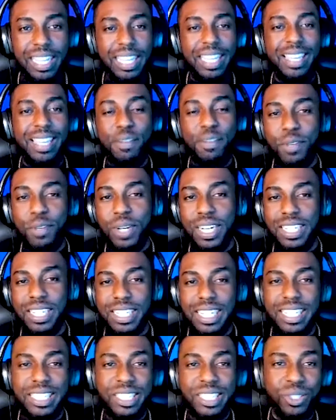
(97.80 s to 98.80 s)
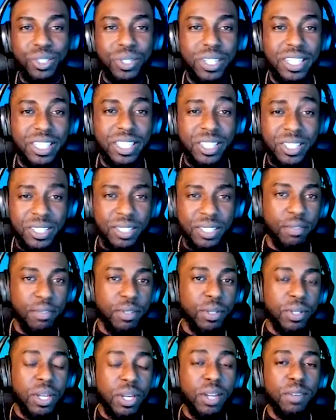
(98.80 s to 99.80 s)
If you're a lady joining us,
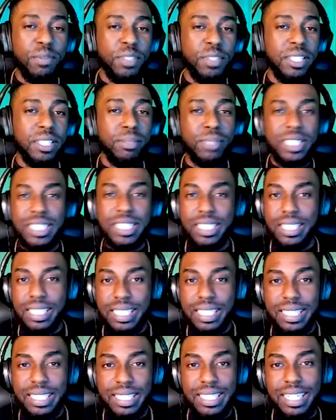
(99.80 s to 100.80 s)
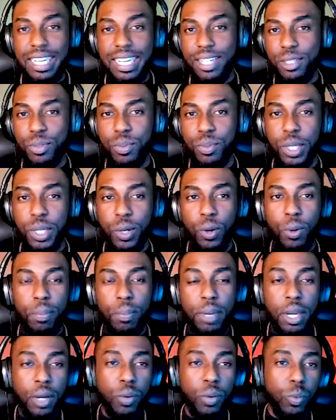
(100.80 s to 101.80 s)
feel comfortable to listen as we
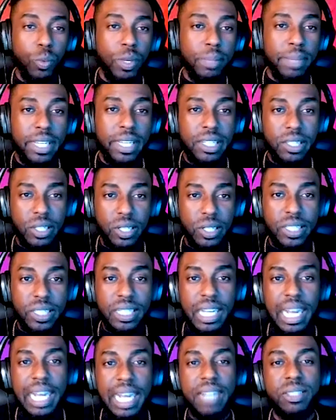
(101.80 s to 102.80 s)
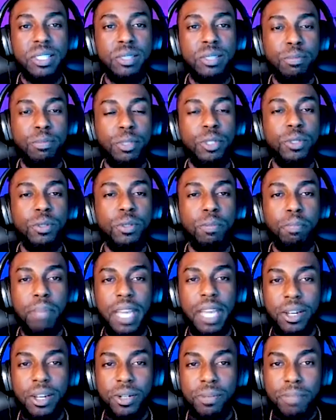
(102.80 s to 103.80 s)
hope women learn how to build
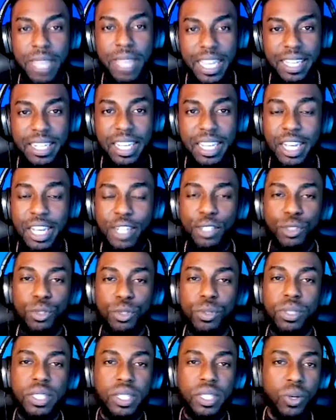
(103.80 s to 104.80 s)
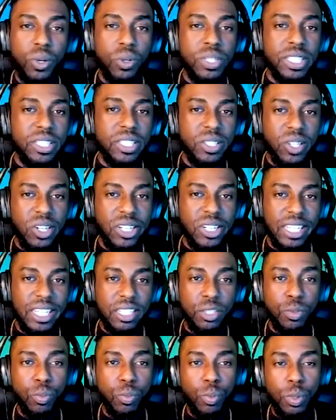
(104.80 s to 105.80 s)
better men through the golden
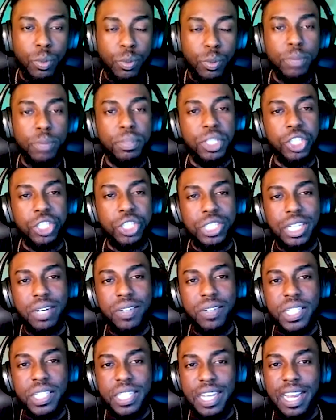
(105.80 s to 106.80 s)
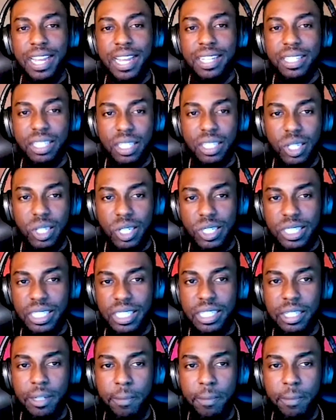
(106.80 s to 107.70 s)
nuggets we will be sharing and learning.